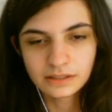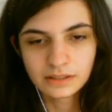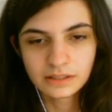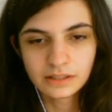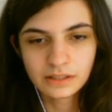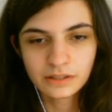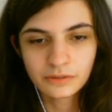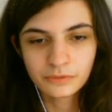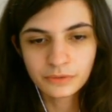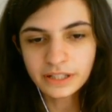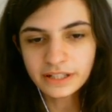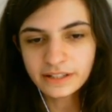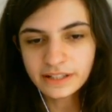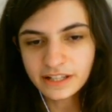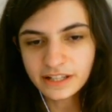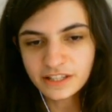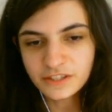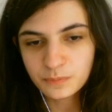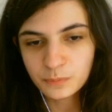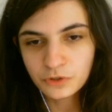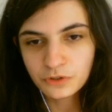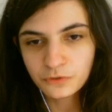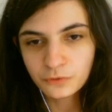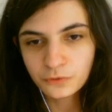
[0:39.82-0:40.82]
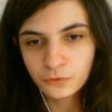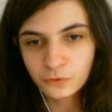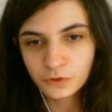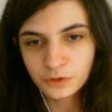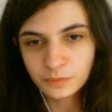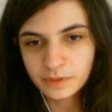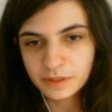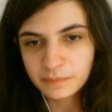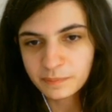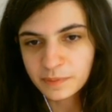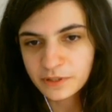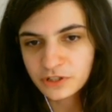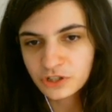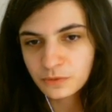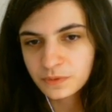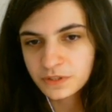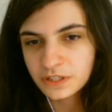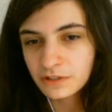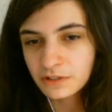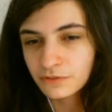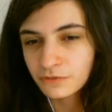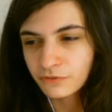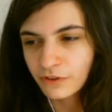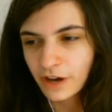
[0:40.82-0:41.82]
really nice move would be Bishop
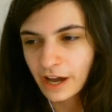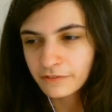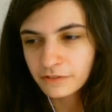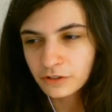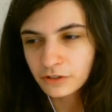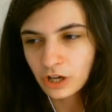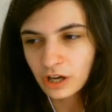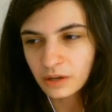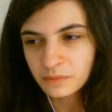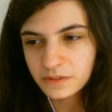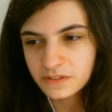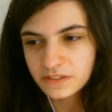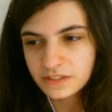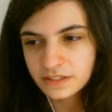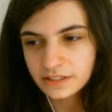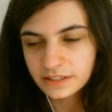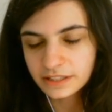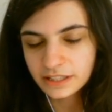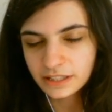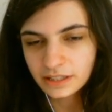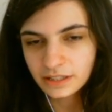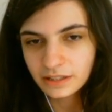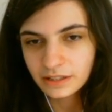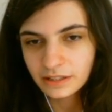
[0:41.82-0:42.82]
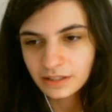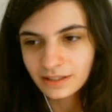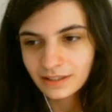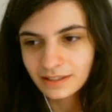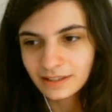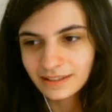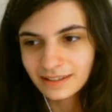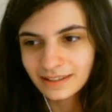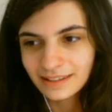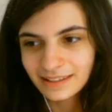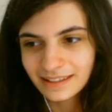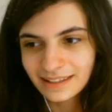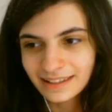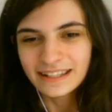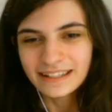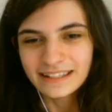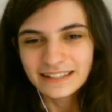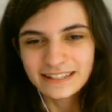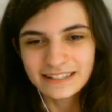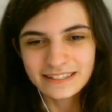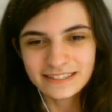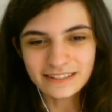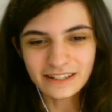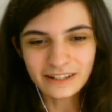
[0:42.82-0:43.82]
c5, obviously.
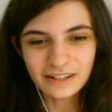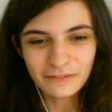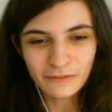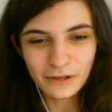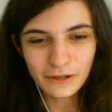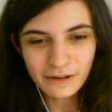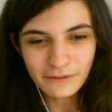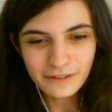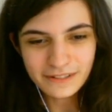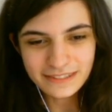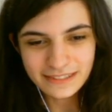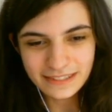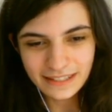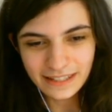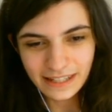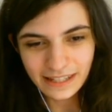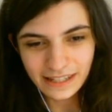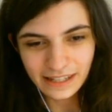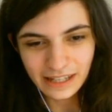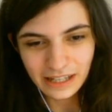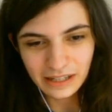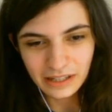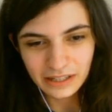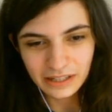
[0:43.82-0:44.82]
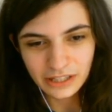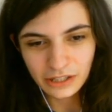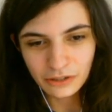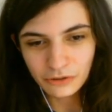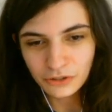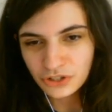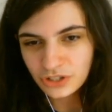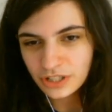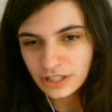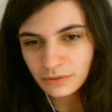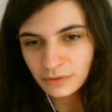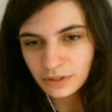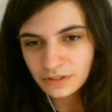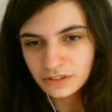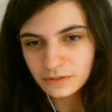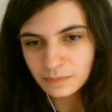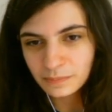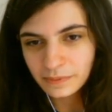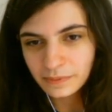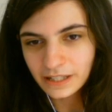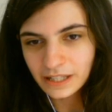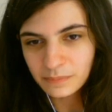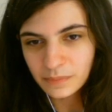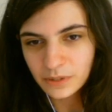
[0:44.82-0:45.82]
So, what I was saying, you usually want to
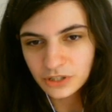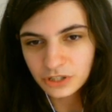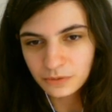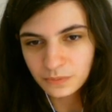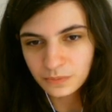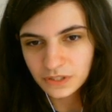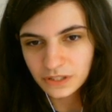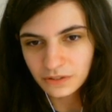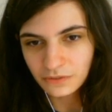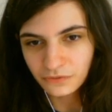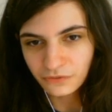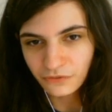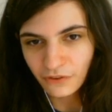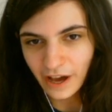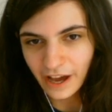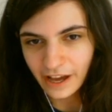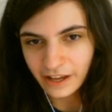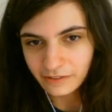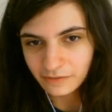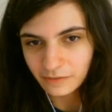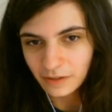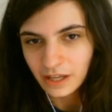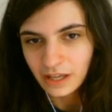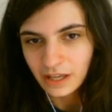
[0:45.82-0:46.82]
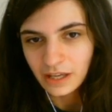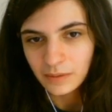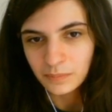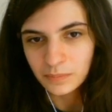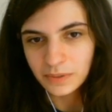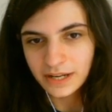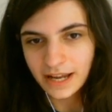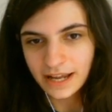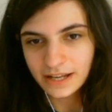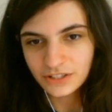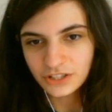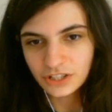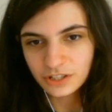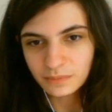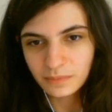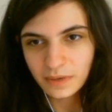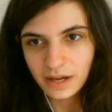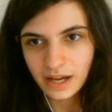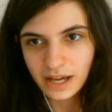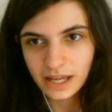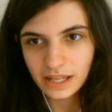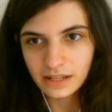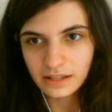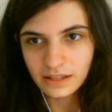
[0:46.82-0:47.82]
play Bishop c5, but as you
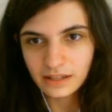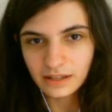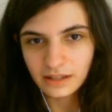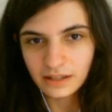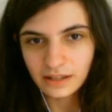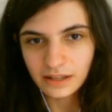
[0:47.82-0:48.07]
might